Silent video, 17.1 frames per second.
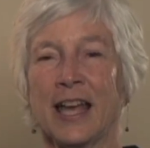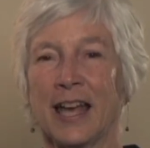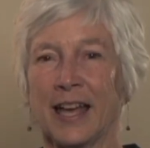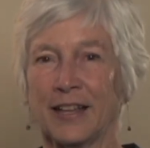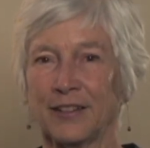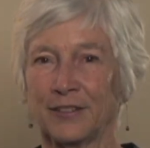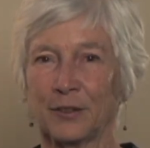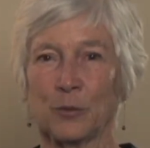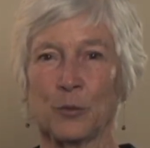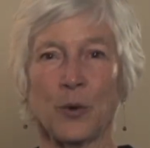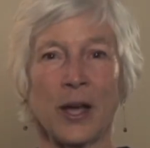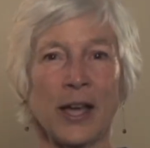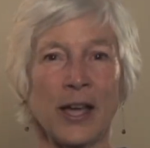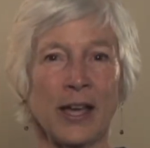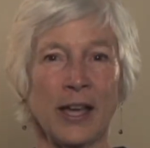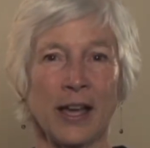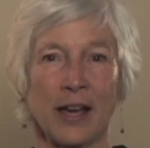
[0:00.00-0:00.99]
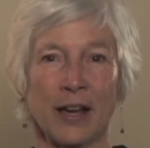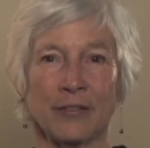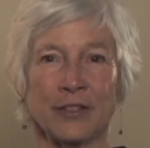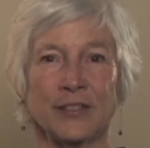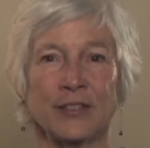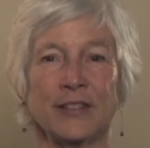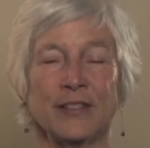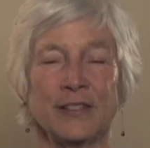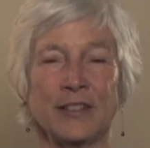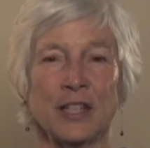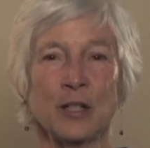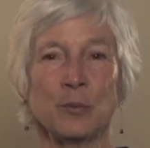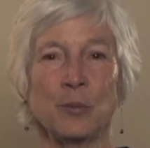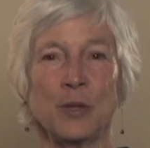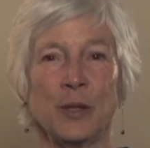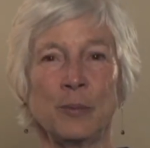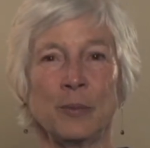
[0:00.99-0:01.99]
as a way of
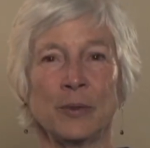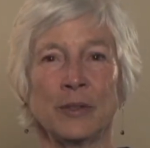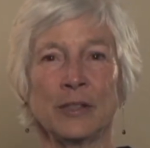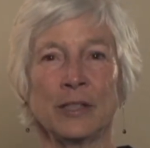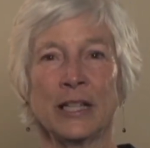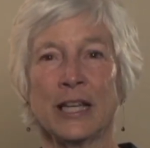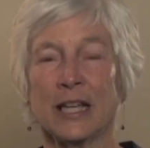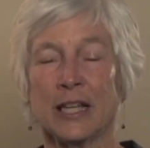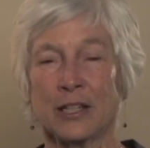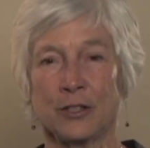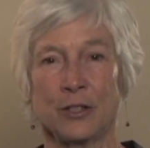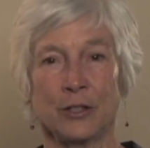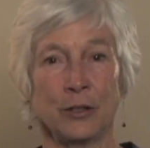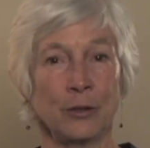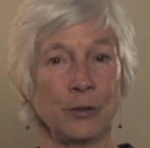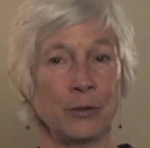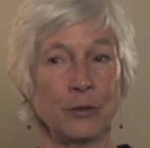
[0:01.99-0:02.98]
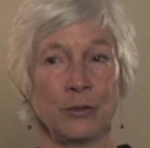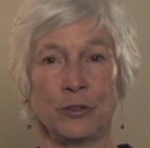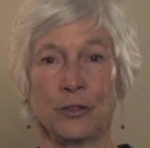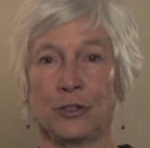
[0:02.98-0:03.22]
assisting people to